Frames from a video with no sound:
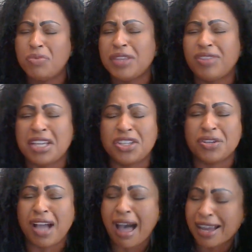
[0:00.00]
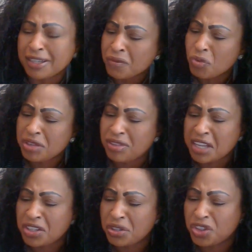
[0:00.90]
We thank you, God. We
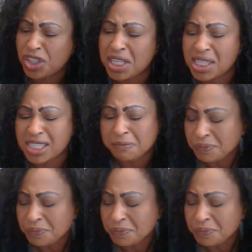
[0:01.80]
thank you, Jesus.